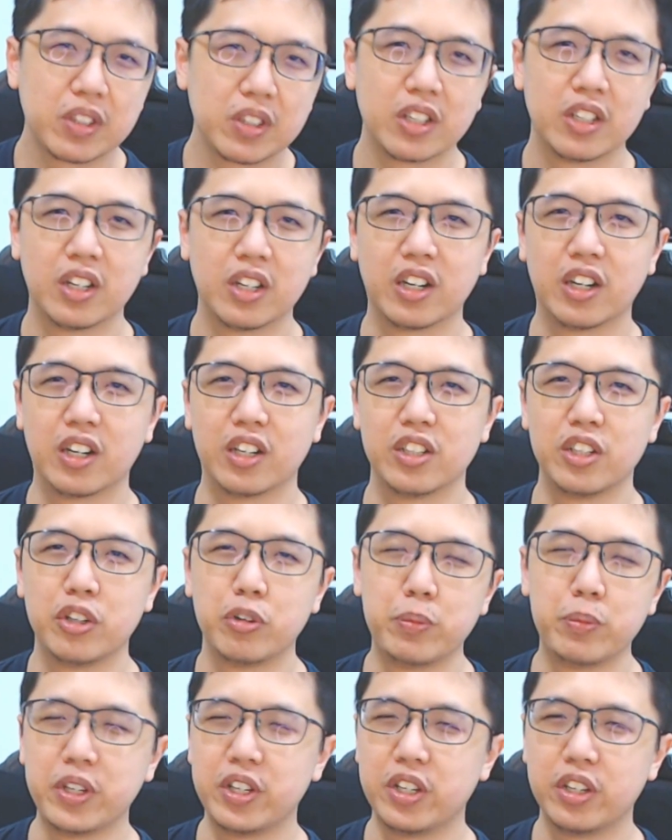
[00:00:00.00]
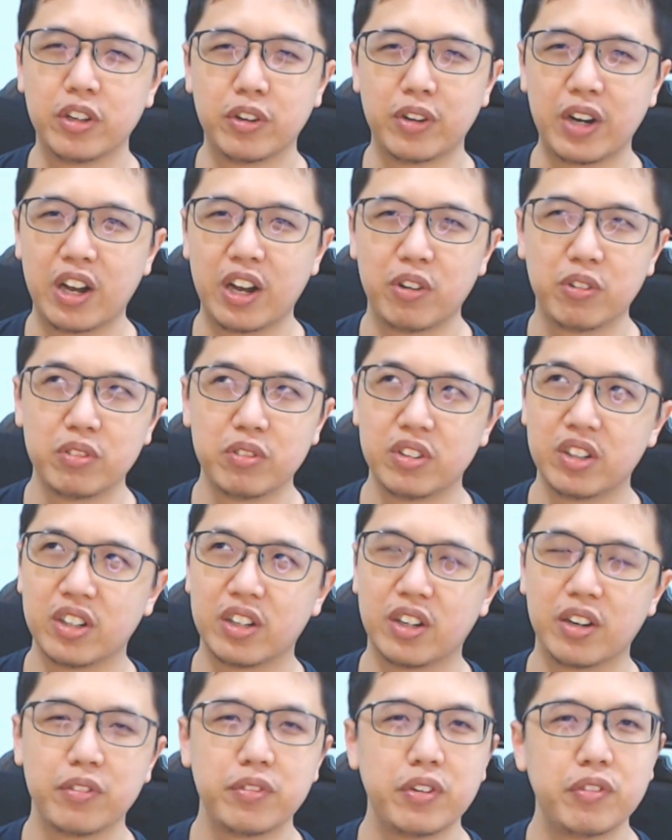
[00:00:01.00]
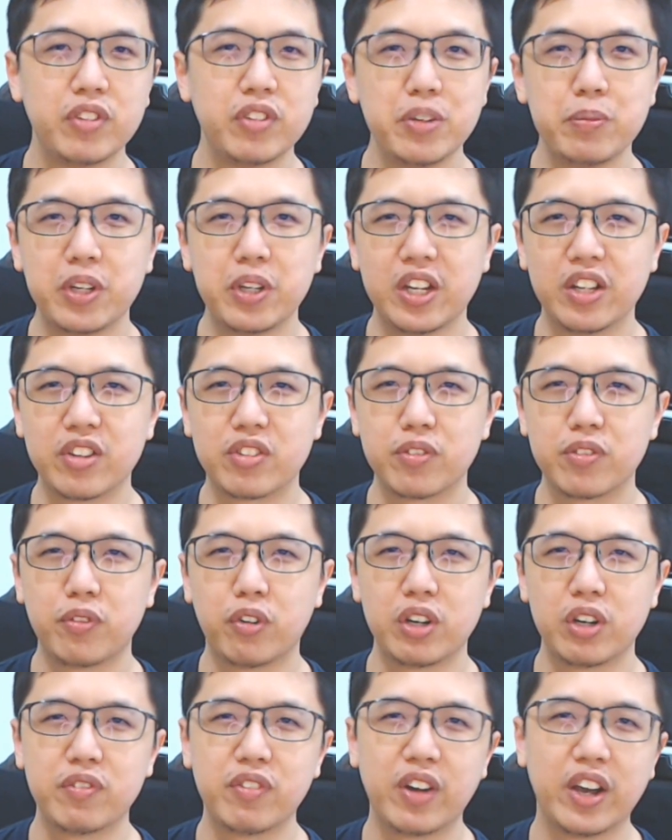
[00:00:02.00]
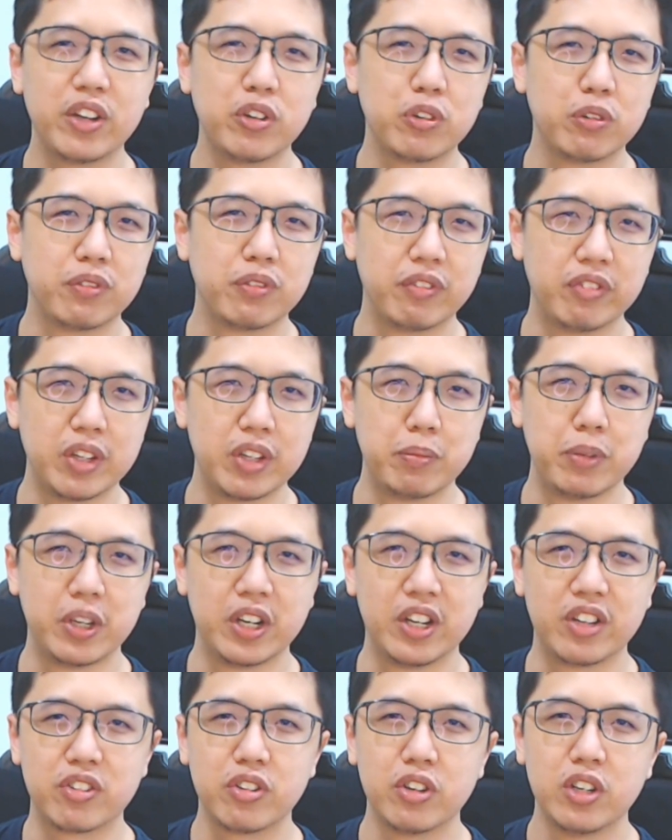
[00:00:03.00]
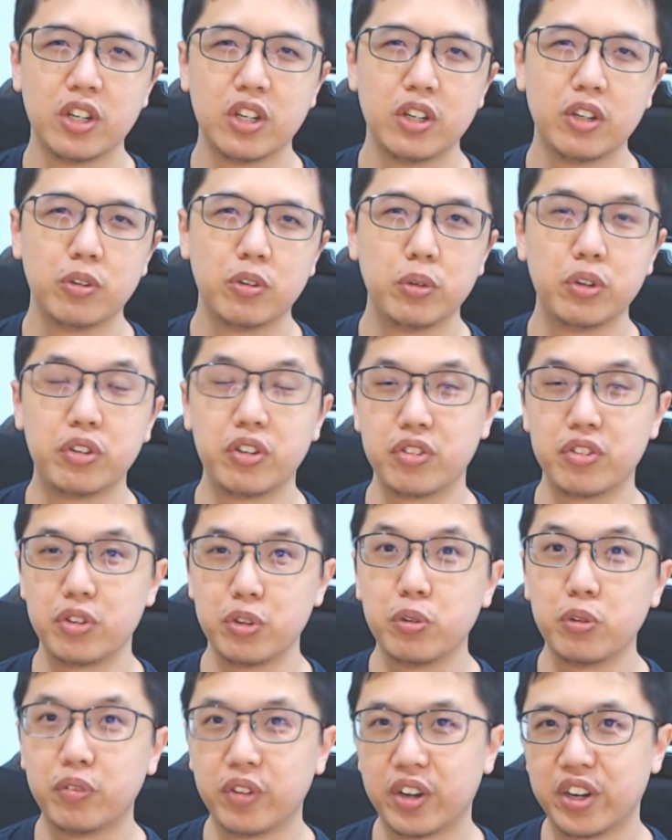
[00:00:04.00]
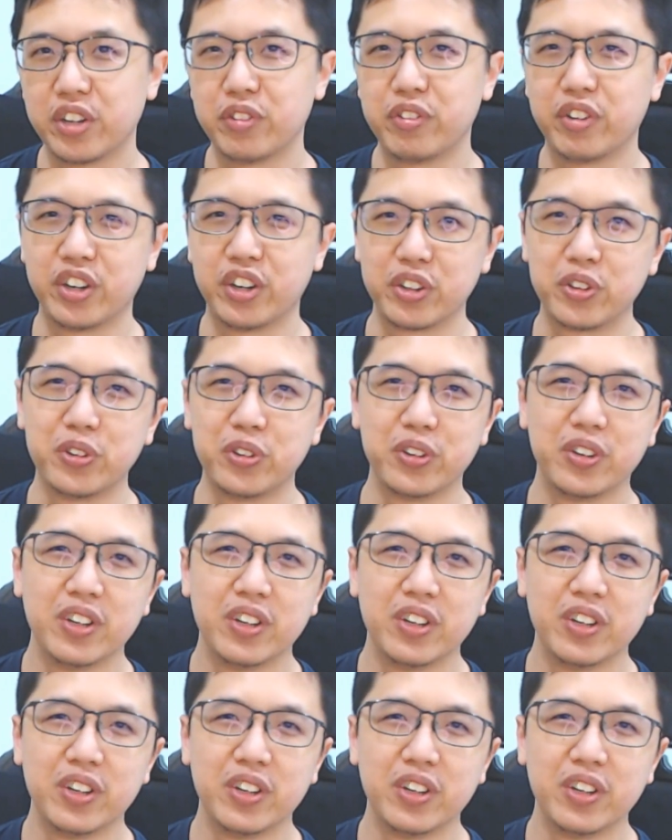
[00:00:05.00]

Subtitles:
it will be around 50 minutes, 45 to 50 minutes, which is still very, very good.